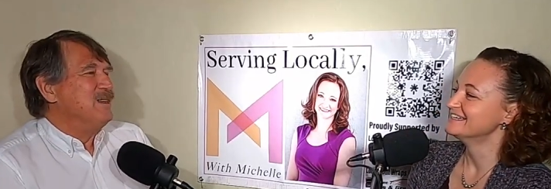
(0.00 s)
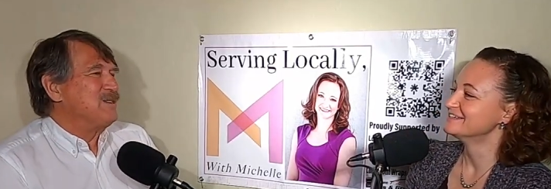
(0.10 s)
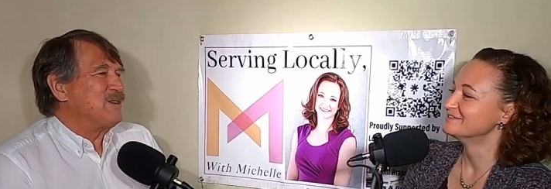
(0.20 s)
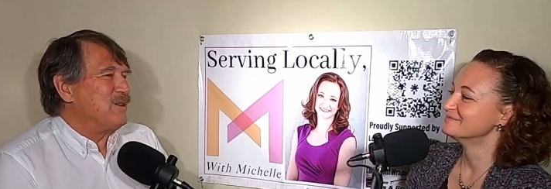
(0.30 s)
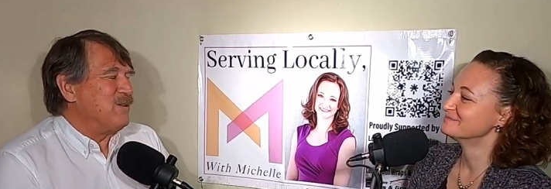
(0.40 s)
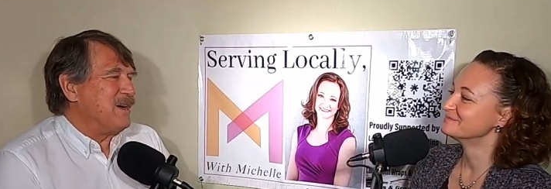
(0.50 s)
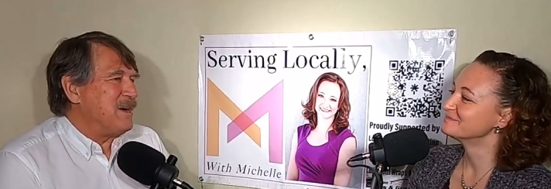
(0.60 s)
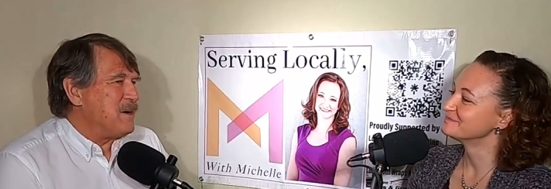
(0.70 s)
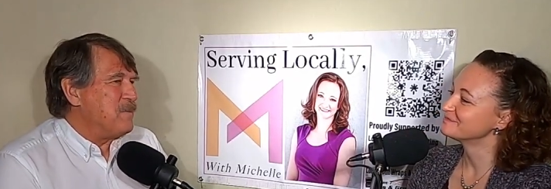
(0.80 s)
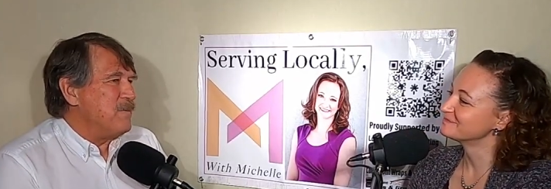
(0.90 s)
Speaker 1: so
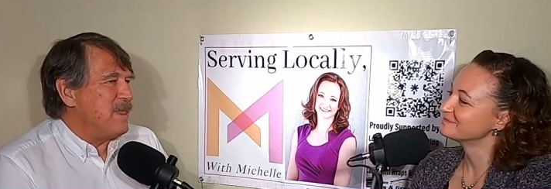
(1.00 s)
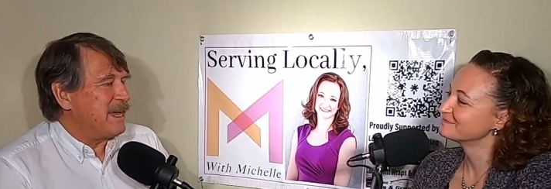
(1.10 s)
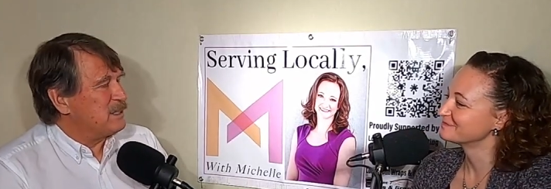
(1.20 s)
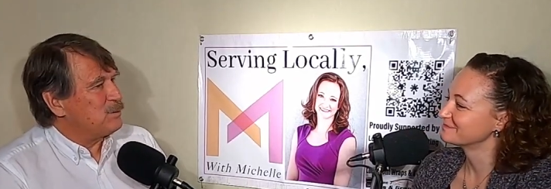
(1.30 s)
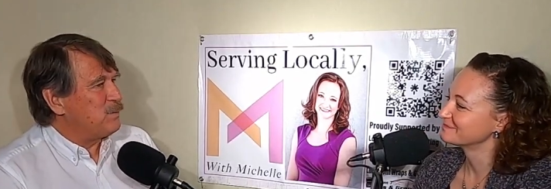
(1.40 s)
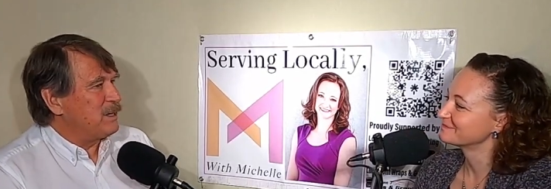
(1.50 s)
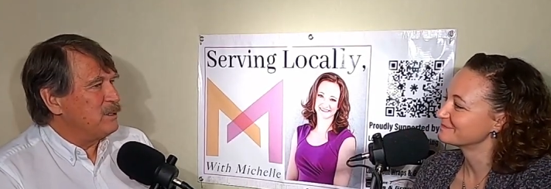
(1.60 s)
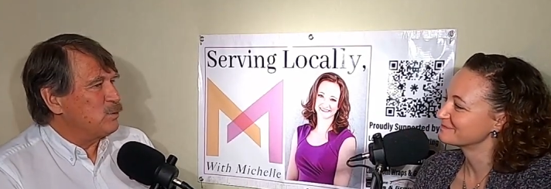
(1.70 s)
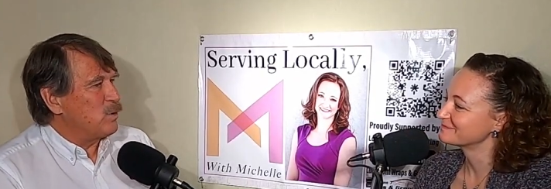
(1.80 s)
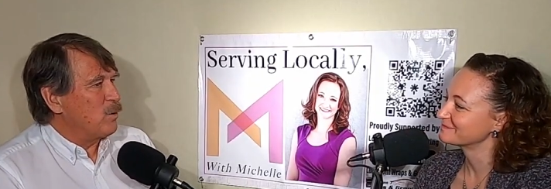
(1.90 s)
um, that is a
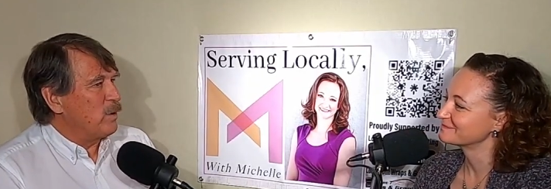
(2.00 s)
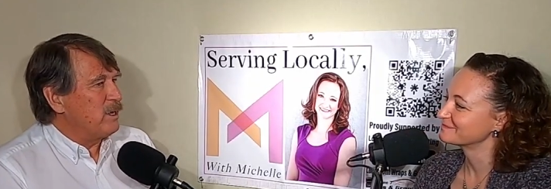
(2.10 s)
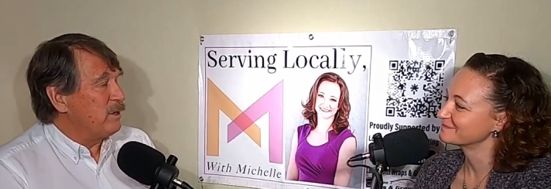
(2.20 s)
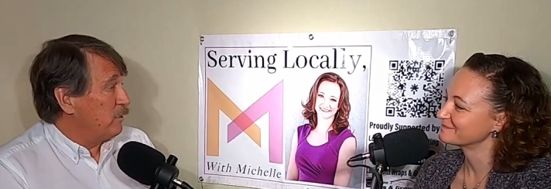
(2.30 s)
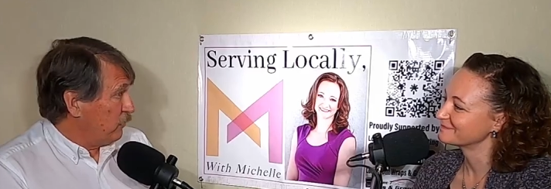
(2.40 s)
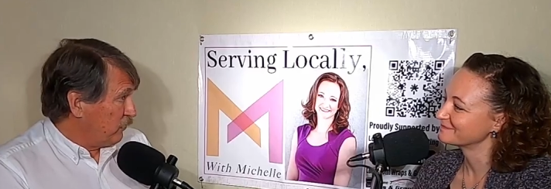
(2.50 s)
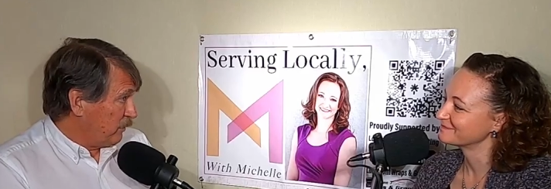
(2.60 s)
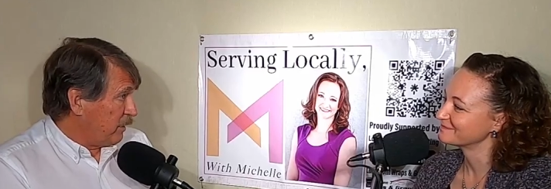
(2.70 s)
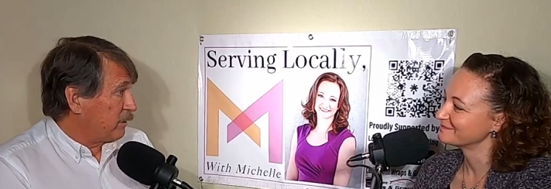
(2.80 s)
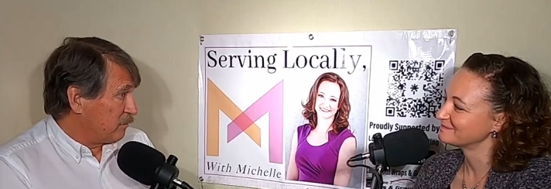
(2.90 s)
place where we can use
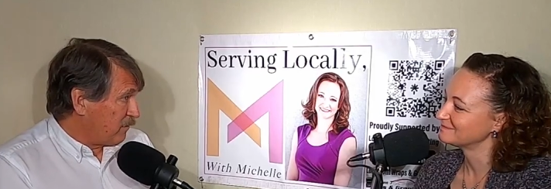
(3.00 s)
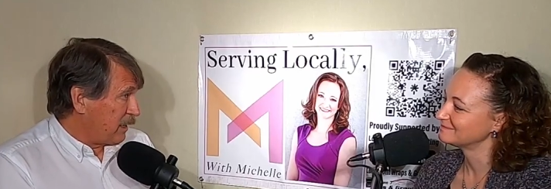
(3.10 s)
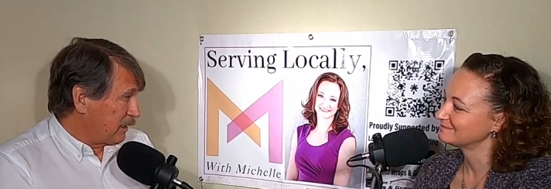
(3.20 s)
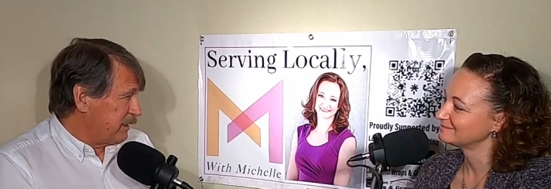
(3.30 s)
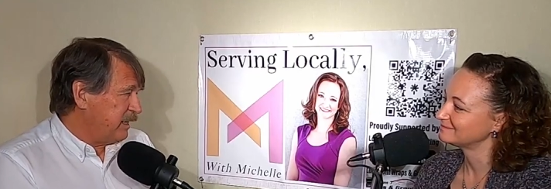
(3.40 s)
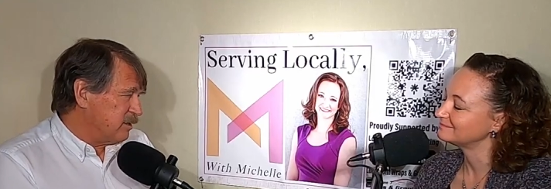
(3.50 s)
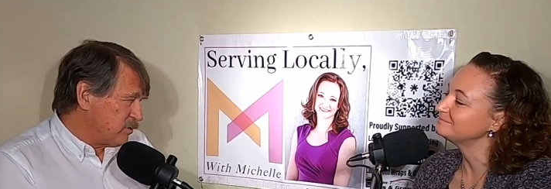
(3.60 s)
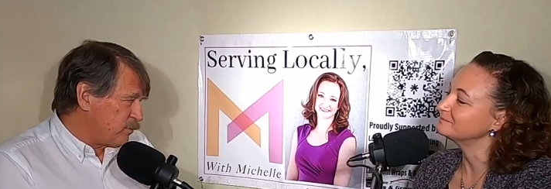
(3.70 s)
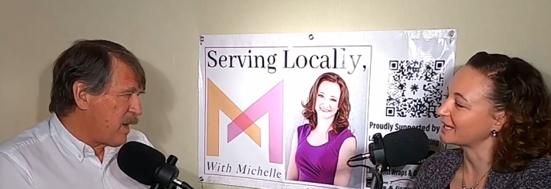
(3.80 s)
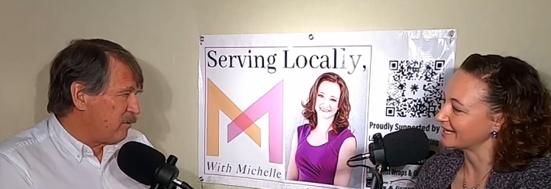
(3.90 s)
younger
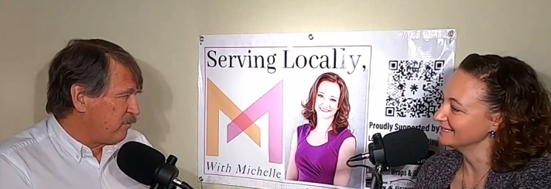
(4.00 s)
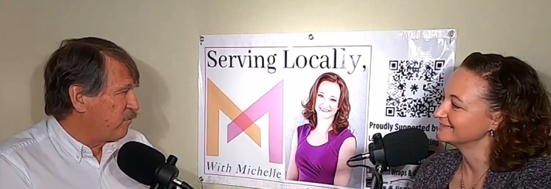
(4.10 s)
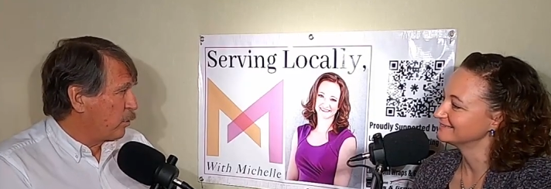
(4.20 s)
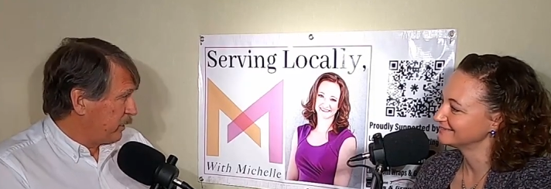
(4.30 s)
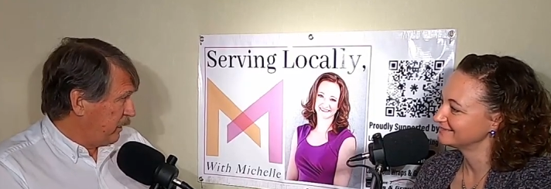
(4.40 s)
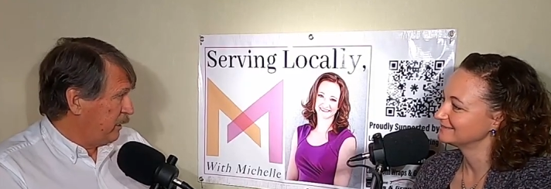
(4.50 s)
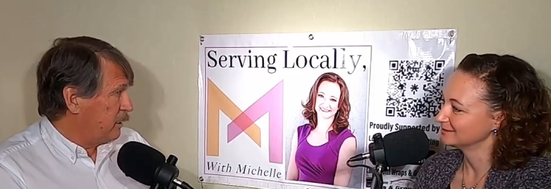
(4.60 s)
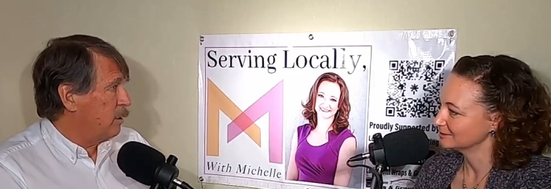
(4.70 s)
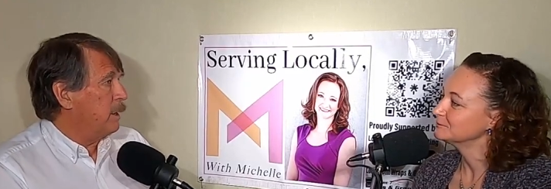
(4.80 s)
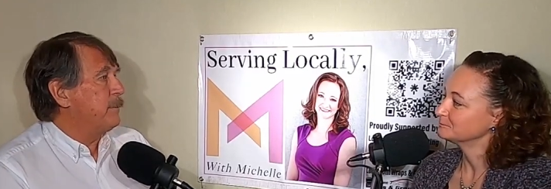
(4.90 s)
volunteers, okay. about 14
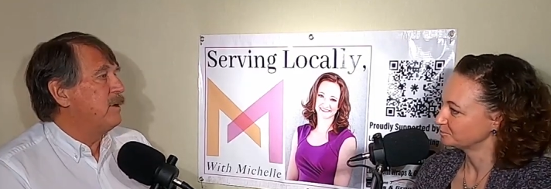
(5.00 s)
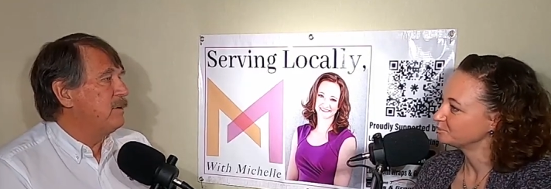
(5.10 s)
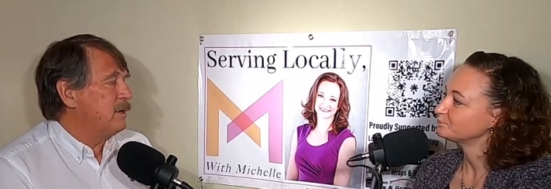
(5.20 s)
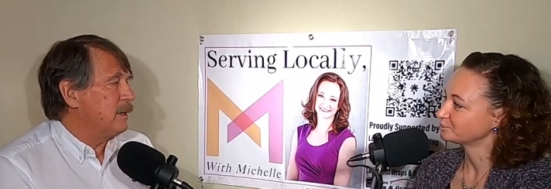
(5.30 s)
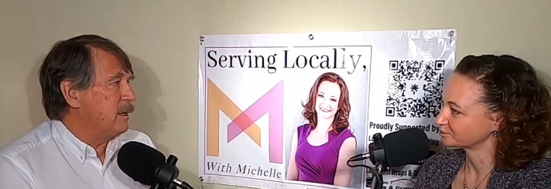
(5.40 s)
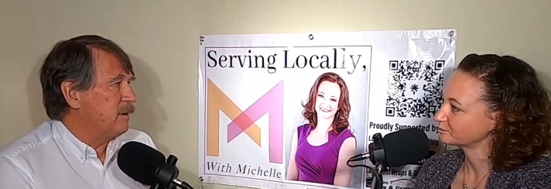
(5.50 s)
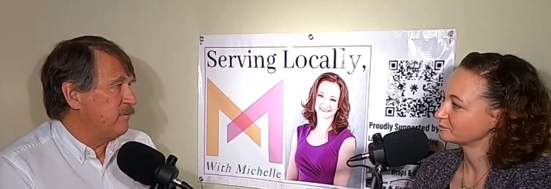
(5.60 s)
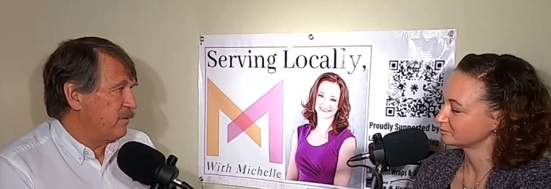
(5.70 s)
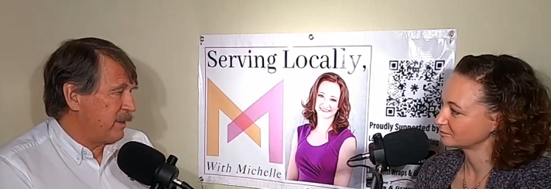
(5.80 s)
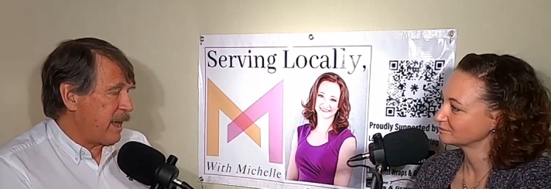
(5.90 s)
and up uh,
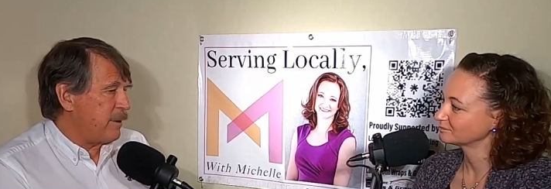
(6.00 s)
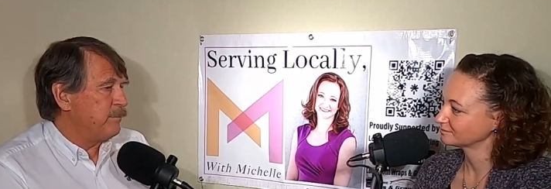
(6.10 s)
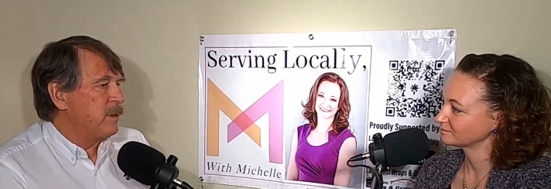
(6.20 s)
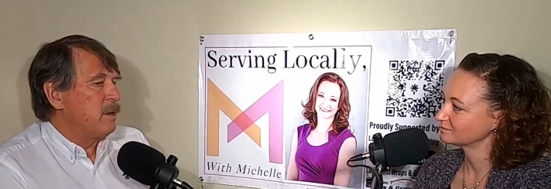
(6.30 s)
for that.